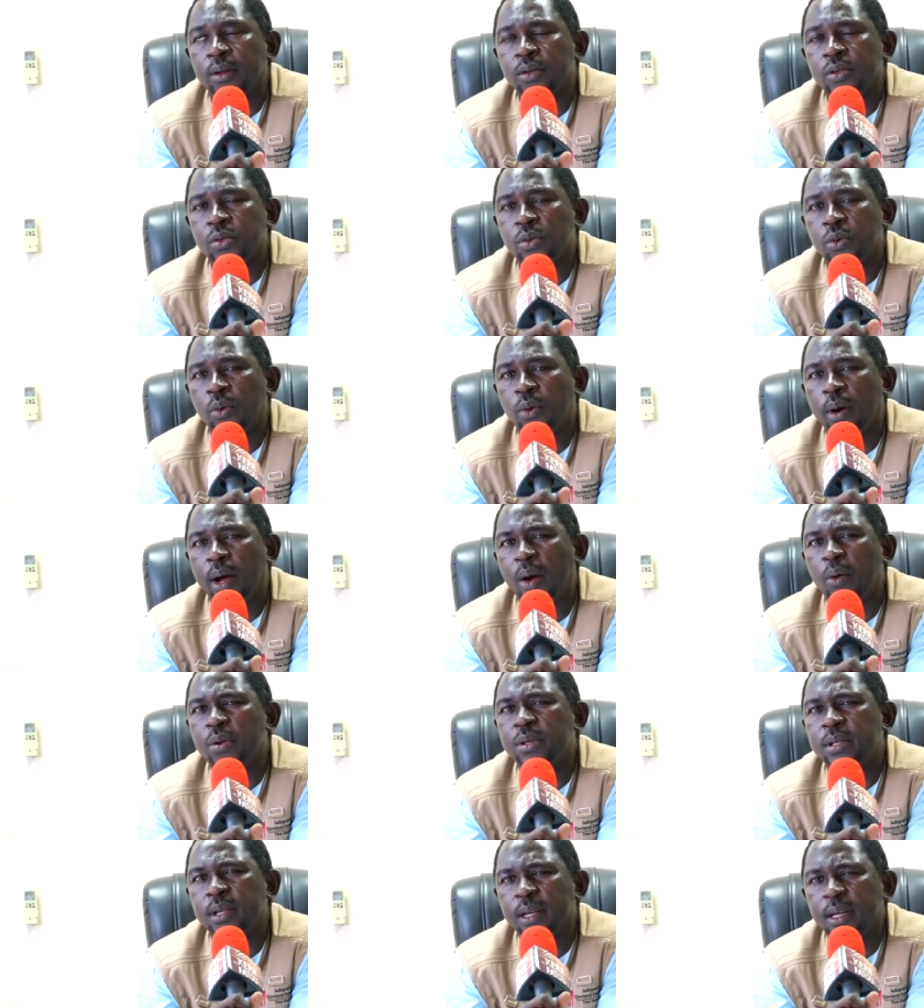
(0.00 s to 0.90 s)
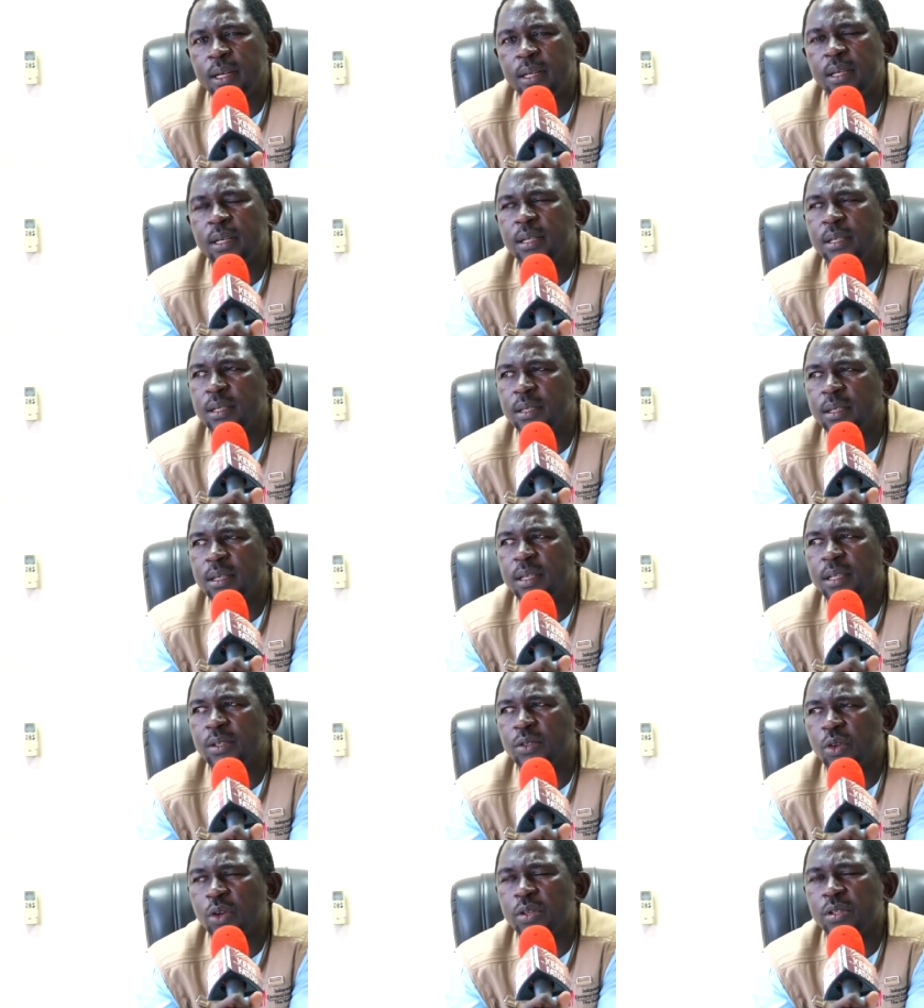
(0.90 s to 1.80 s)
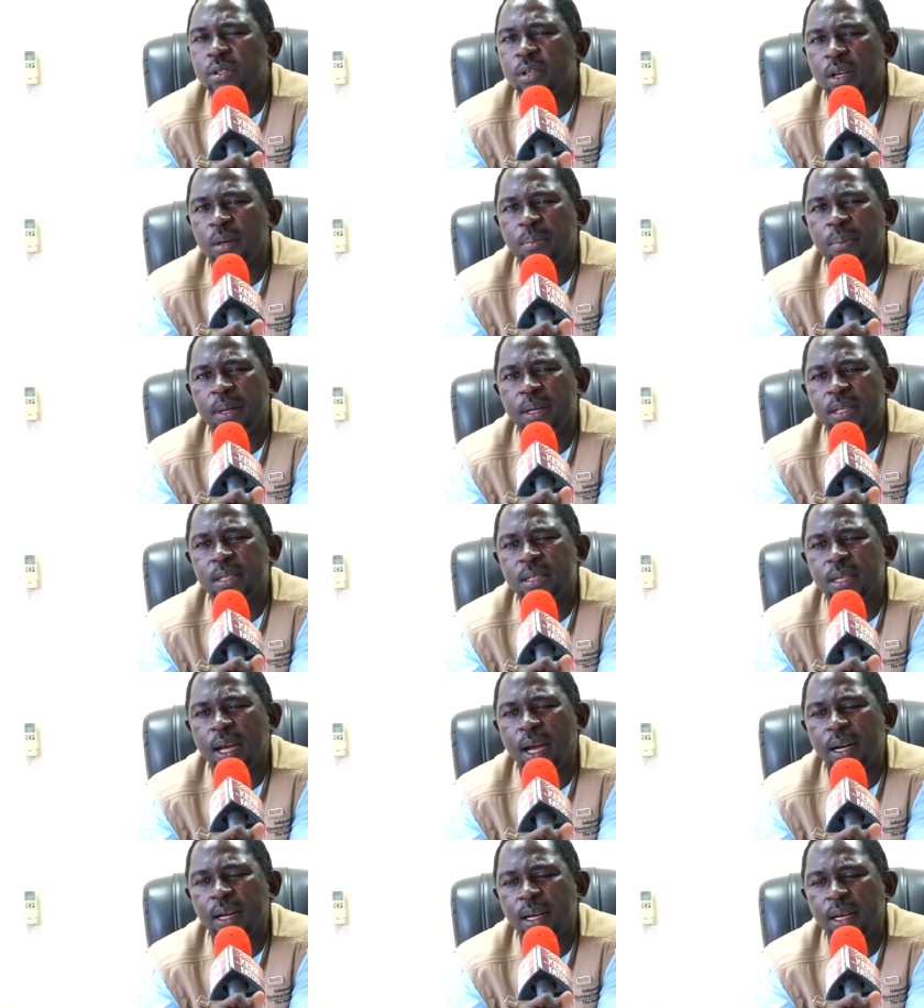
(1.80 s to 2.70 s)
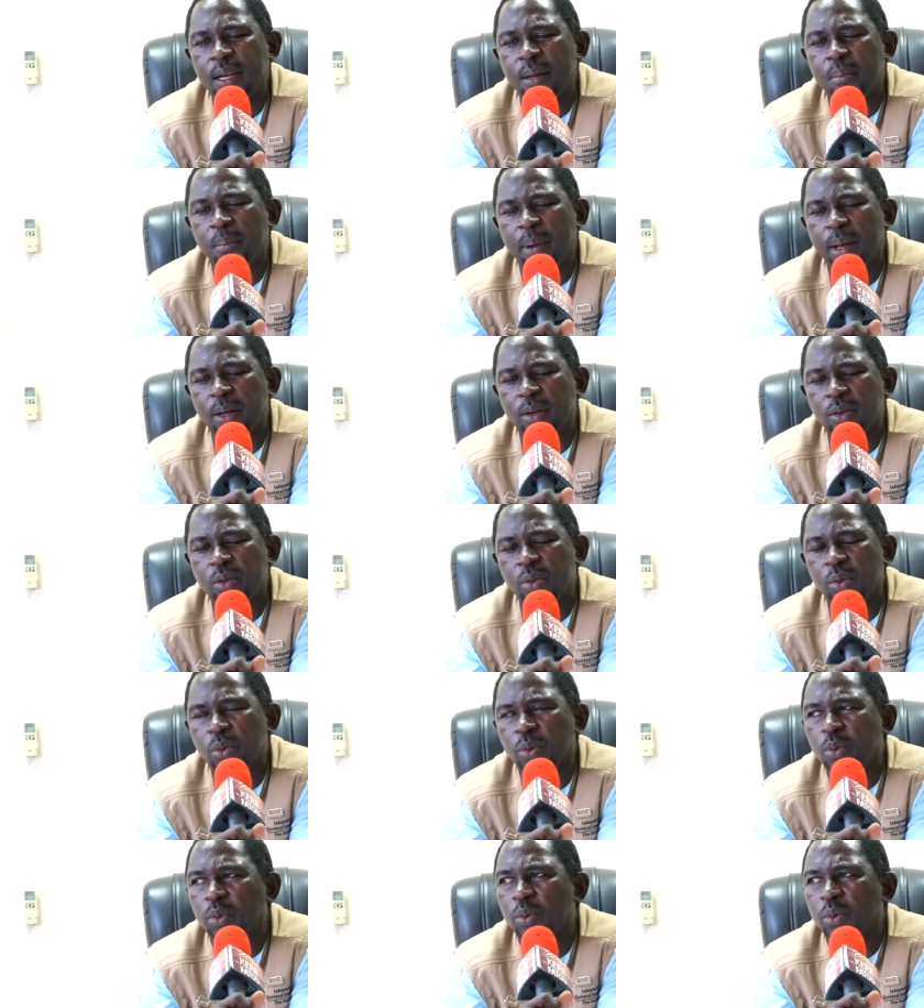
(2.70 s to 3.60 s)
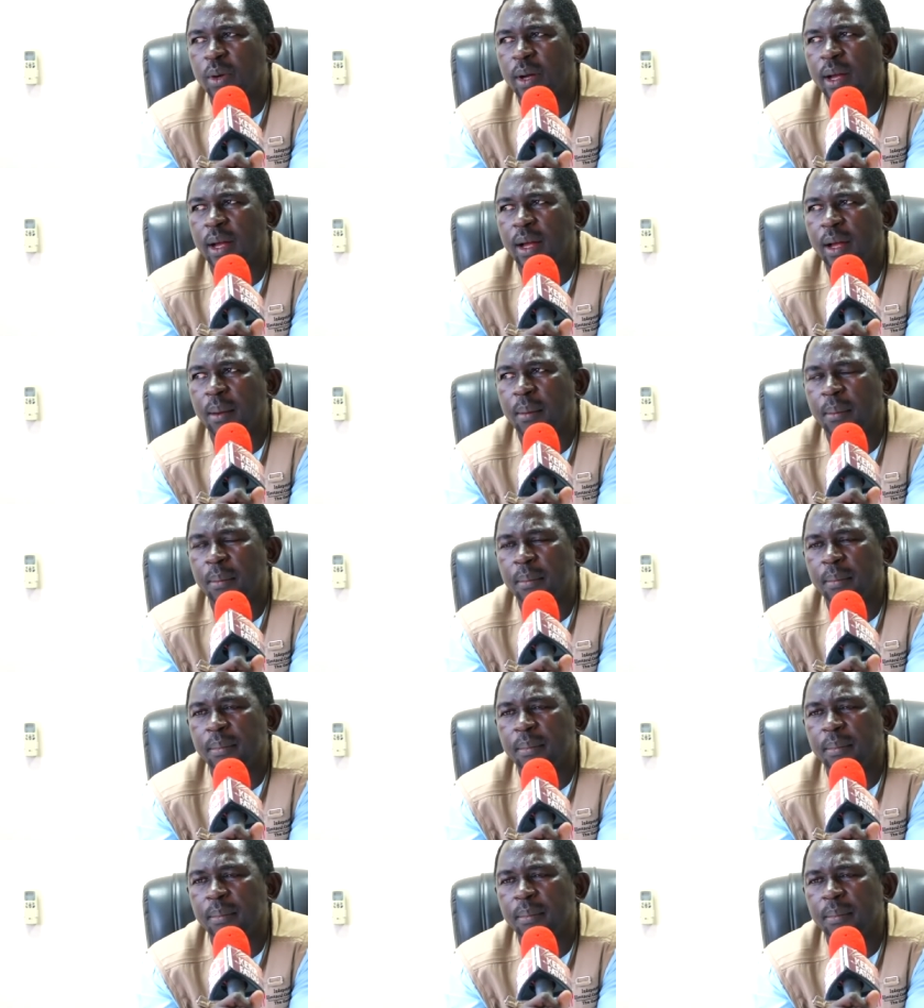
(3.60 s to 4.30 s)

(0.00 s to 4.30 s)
So I would say these such statements are really meant to